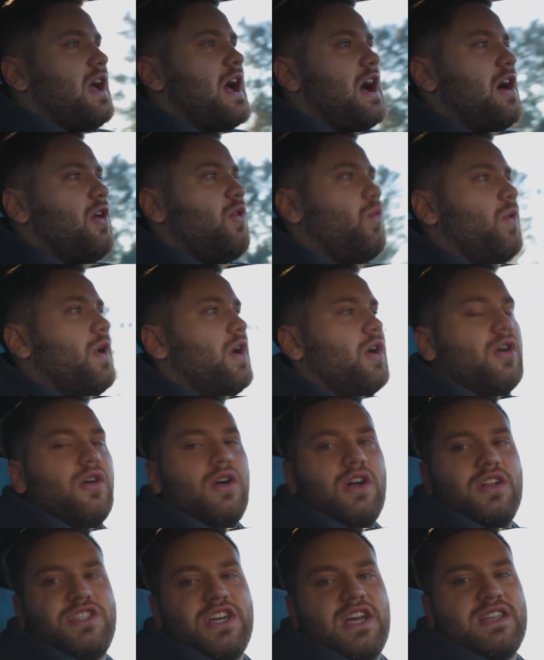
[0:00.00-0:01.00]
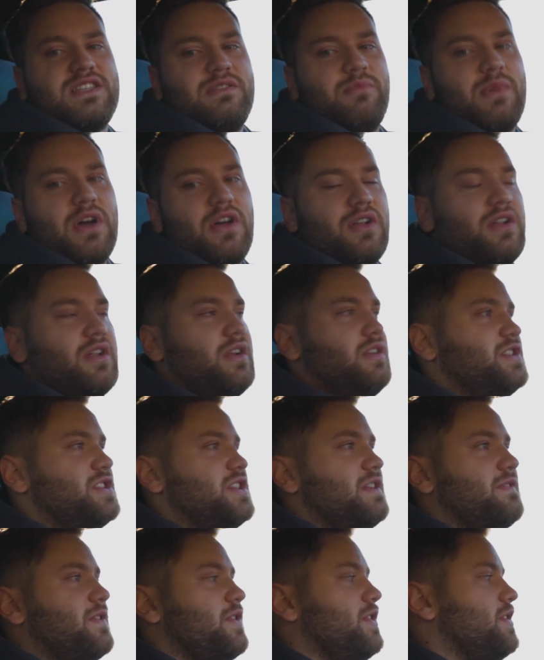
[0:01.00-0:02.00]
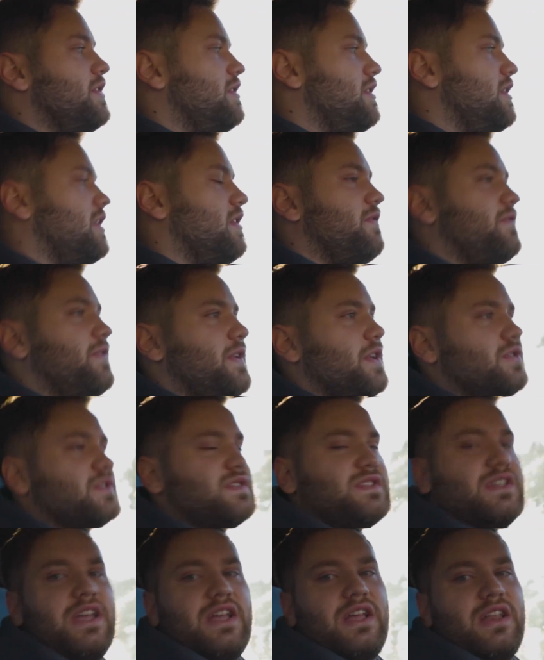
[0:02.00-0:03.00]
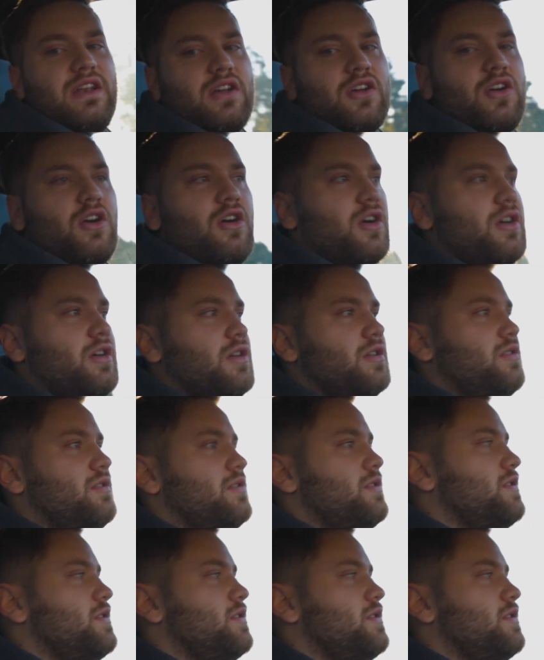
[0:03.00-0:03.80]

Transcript: how well a chassis mounted shifter feels in a car.